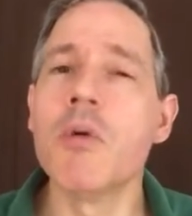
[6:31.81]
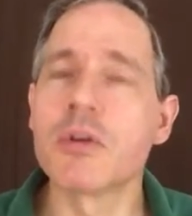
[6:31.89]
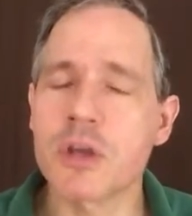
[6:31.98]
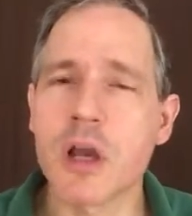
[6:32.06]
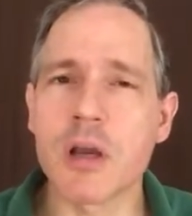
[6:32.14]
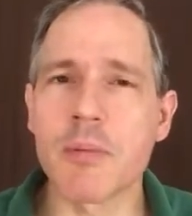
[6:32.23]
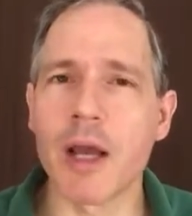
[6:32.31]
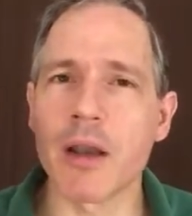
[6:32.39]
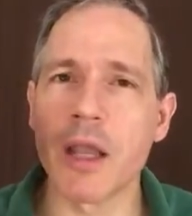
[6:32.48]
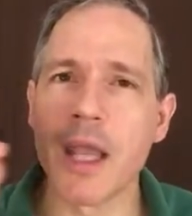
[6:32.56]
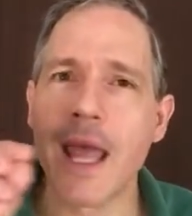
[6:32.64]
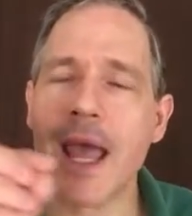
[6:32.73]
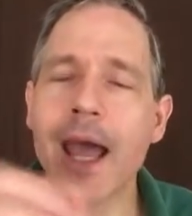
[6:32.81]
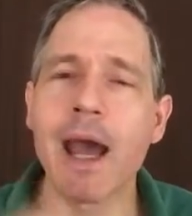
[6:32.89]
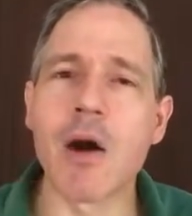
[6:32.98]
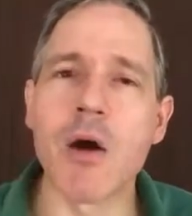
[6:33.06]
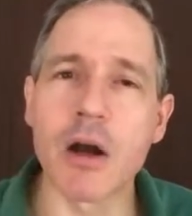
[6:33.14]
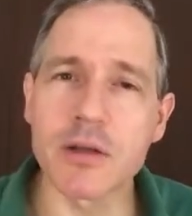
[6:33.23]
We'll talk about
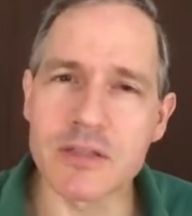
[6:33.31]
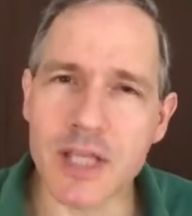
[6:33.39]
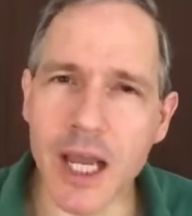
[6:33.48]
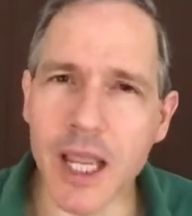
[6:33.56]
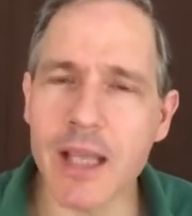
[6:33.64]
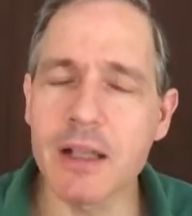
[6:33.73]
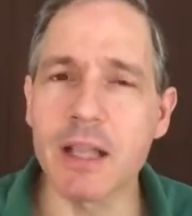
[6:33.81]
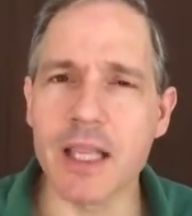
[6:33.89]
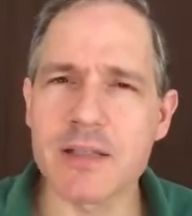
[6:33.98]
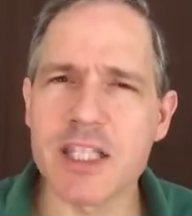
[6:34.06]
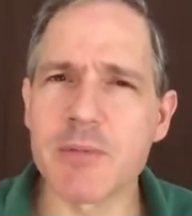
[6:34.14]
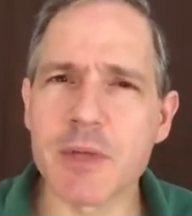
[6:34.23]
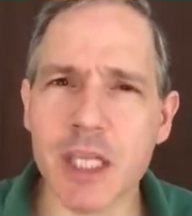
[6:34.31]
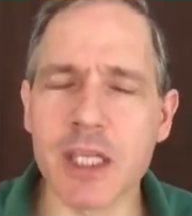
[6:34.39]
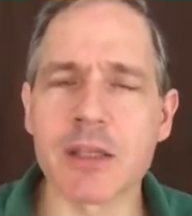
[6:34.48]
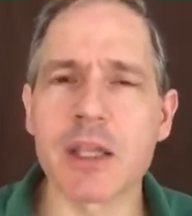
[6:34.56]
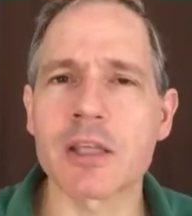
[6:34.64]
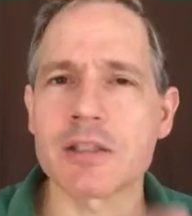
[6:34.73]
how our diet, glycemic
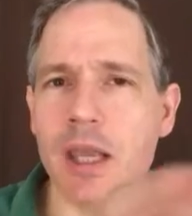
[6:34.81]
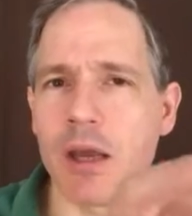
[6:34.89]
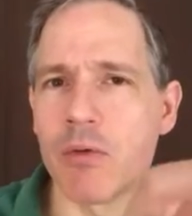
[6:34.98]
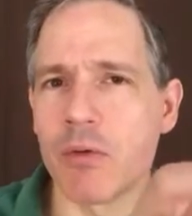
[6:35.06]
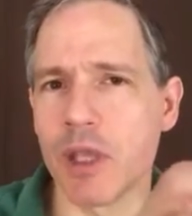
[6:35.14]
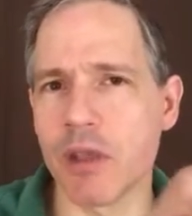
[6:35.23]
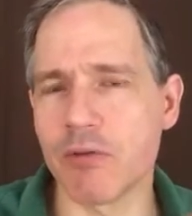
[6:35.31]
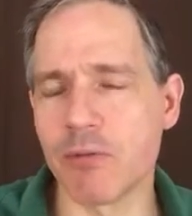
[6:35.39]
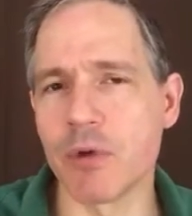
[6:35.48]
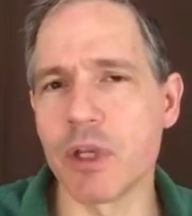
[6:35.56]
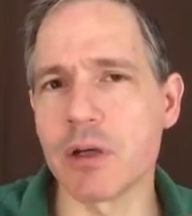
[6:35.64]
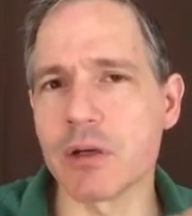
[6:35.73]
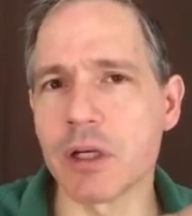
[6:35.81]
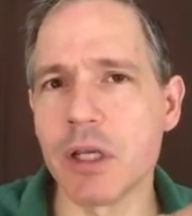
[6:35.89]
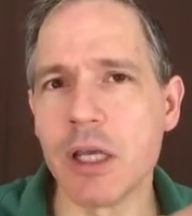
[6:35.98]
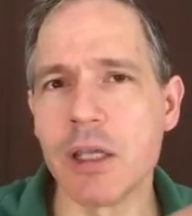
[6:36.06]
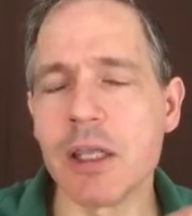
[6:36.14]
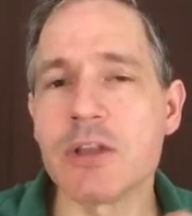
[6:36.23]
index, how if we are
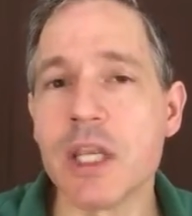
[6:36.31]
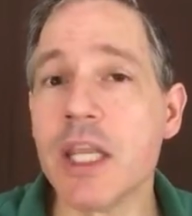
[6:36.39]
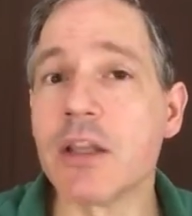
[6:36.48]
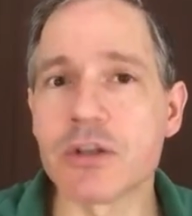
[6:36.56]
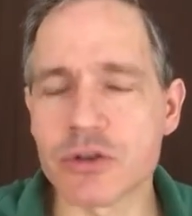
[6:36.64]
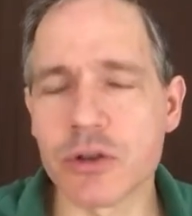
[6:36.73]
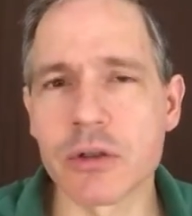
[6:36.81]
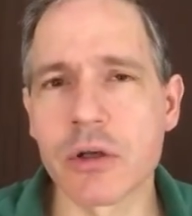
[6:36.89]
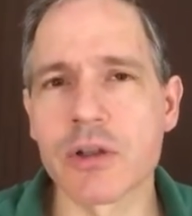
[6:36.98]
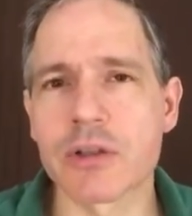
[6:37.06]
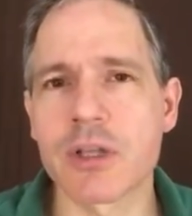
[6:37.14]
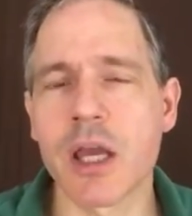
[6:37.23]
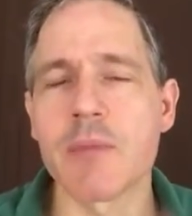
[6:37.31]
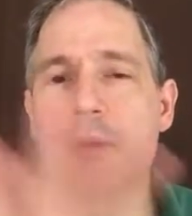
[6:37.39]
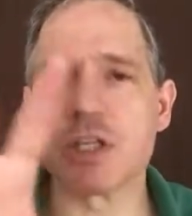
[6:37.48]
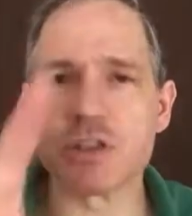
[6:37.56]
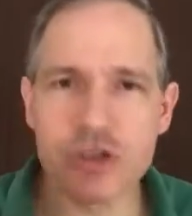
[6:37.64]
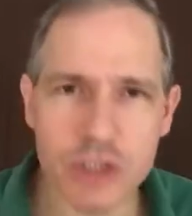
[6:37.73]
eating sugar all the time,
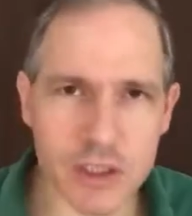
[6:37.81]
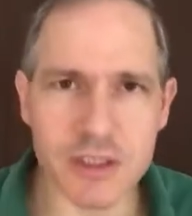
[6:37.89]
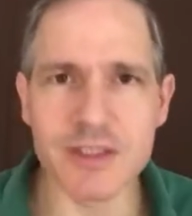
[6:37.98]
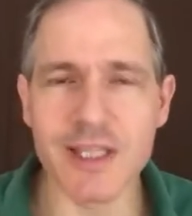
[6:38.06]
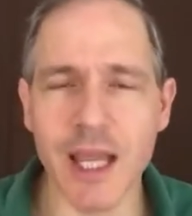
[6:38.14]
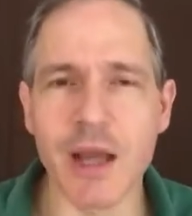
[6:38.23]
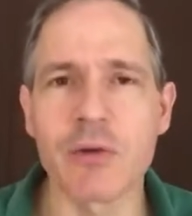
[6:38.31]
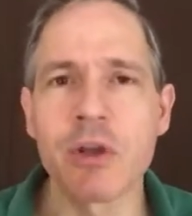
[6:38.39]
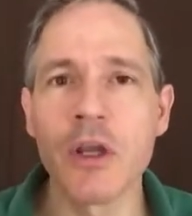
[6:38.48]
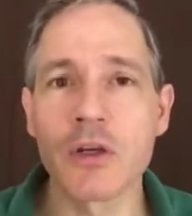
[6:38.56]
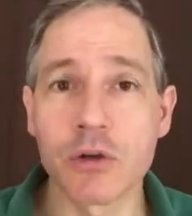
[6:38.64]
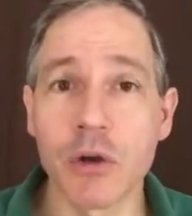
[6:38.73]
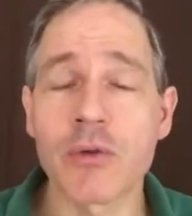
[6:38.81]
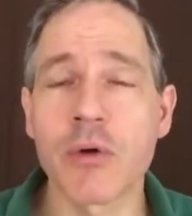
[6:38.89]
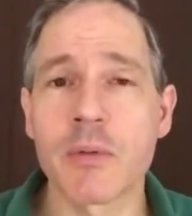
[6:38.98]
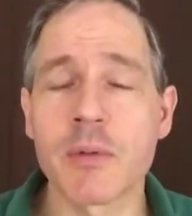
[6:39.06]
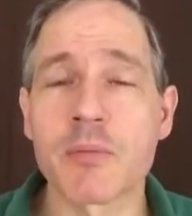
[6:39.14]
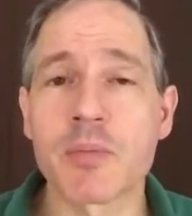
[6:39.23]
it shuts down growth
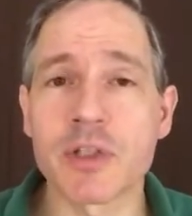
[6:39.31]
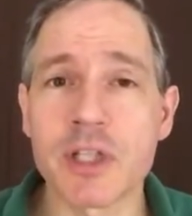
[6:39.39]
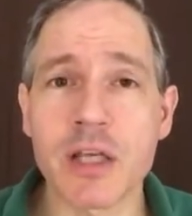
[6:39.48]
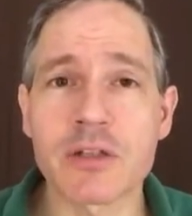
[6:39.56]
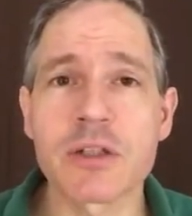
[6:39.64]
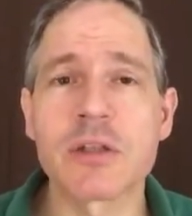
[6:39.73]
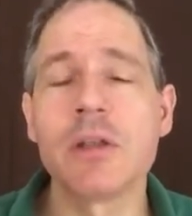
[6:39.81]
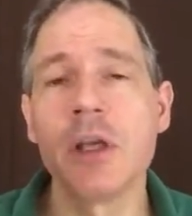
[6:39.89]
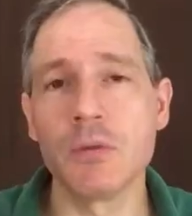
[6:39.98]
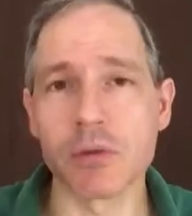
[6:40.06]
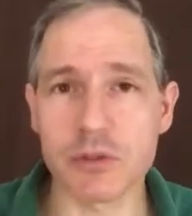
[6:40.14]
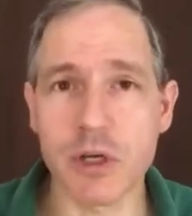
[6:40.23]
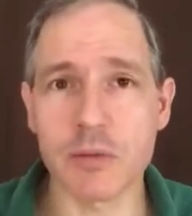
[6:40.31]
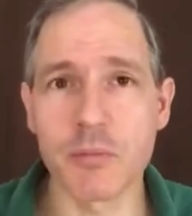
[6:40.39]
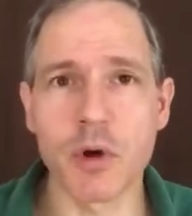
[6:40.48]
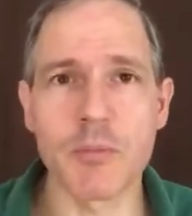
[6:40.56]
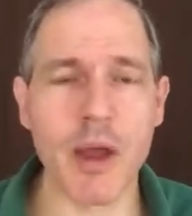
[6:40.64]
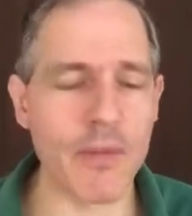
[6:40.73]
hormone production. We'll talk
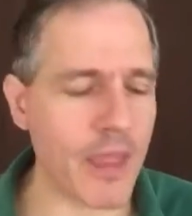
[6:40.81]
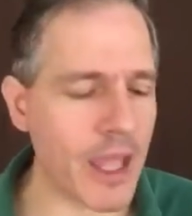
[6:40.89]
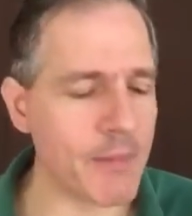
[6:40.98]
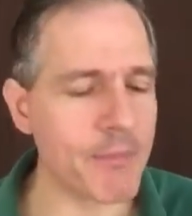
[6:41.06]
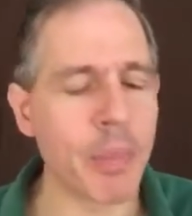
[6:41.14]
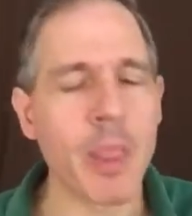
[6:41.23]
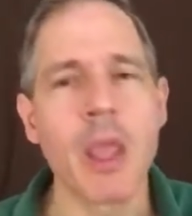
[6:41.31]
more about that.